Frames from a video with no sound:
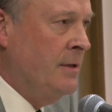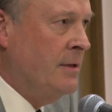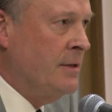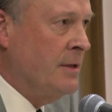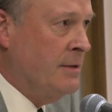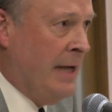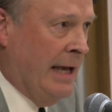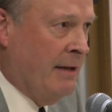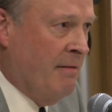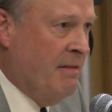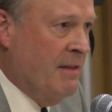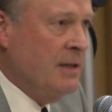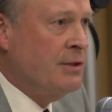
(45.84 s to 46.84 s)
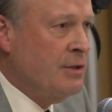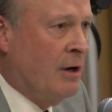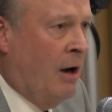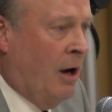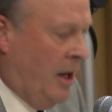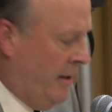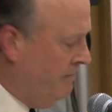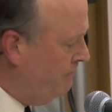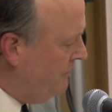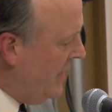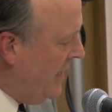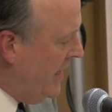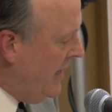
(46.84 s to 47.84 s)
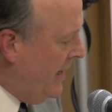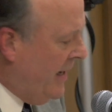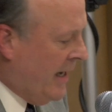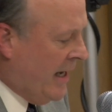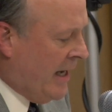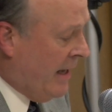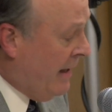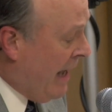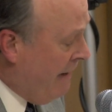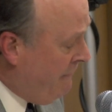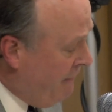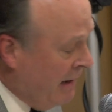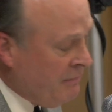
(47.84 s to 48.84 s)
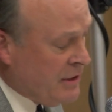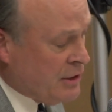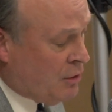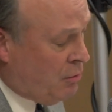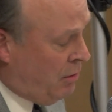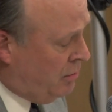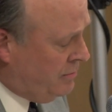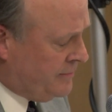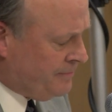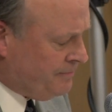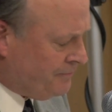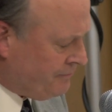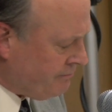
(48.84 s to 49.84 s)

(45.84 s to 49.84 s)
to take this on. I found this quote